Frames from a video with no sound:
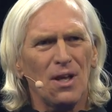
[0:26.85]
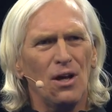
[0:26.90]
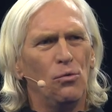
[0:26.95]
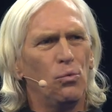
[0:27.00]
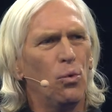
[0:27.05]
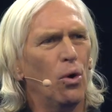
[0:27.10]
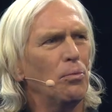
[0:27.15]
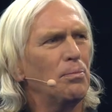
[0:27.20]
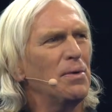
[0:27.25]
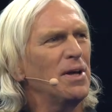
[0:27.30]

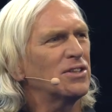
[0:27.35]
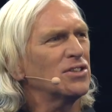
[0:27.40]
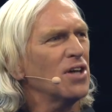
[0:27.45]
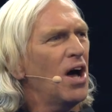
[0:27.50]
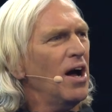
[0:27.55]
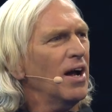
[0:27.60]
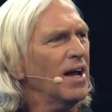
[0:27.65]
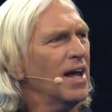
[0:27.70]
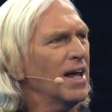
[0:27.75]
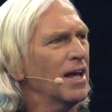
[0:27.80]
We'll be
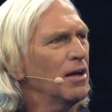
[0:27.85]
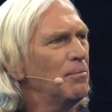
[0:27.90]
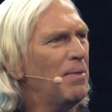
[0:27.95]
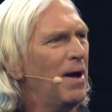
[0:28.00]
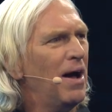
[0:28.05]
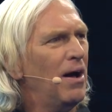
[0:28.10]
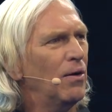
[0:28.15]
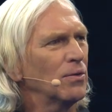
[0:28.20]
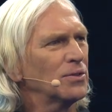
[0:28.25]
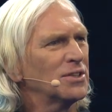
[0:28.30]
talking
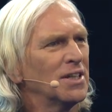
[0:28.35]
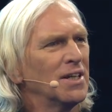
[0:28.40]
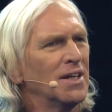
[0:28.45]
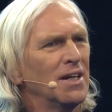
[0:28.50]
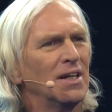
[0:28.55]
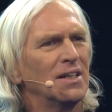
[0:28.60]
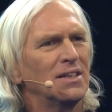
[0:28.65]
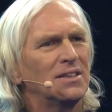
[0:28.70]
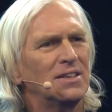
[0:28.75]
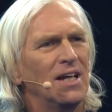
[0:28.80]
about
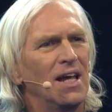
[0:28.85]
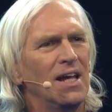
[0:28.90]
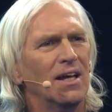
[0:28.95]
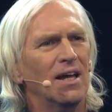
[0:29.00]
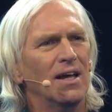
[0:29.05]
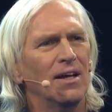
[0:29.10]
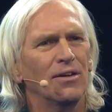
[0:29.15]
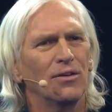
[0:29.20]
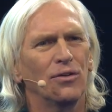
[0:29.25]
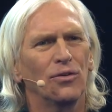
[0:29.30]

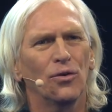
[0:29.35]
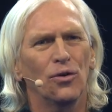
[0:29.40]
taking